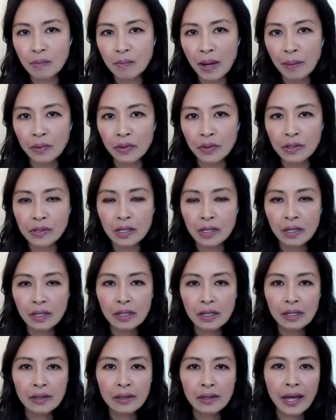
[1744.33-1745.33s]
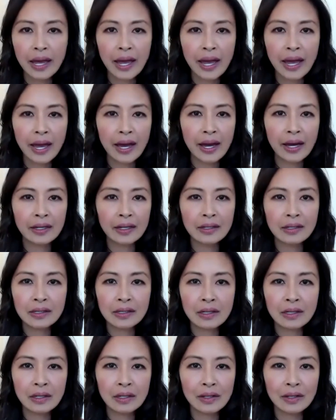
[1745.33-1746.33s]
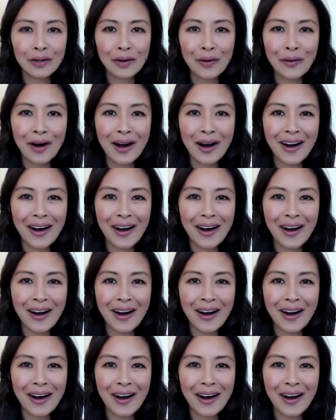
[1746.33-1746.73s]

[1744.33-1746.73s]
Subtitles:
members. And, you know,